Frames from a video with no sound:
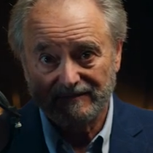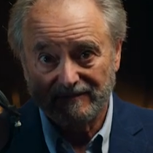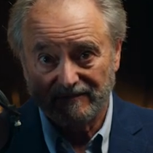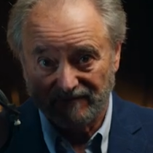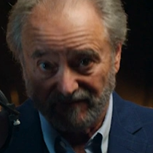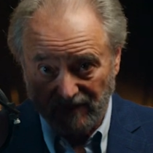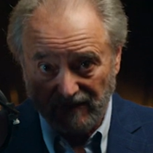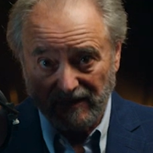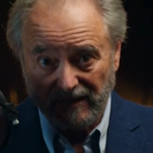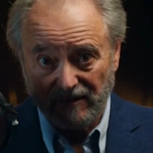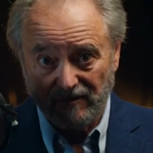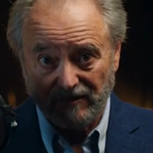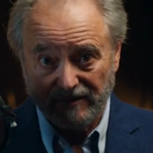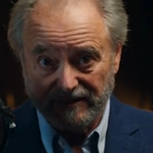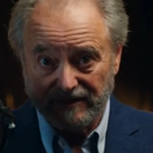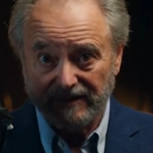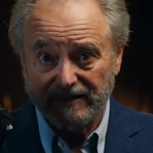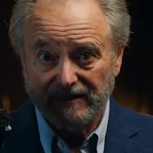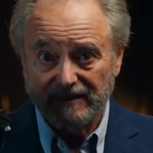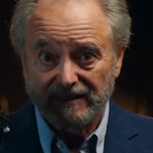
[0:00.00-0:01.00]
For
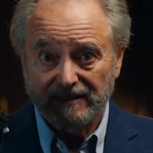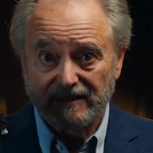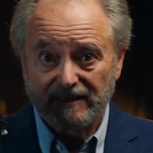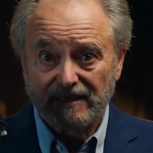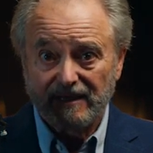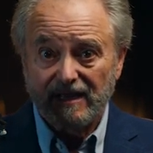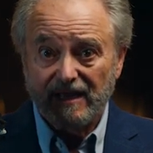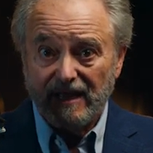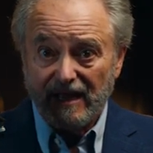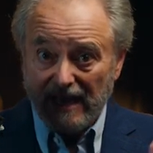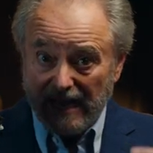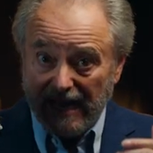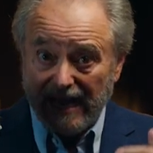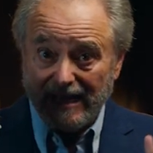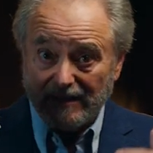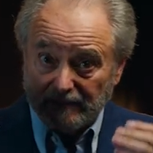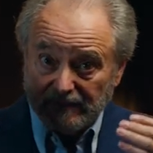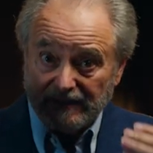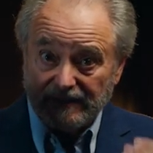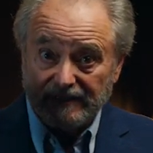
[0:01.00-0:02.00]
clarity,
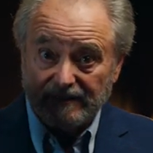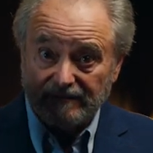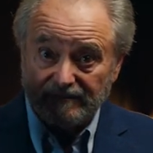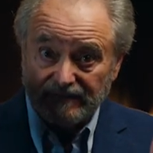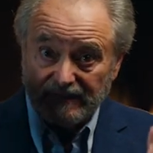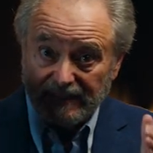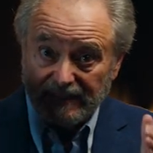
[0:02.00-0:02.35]
I believe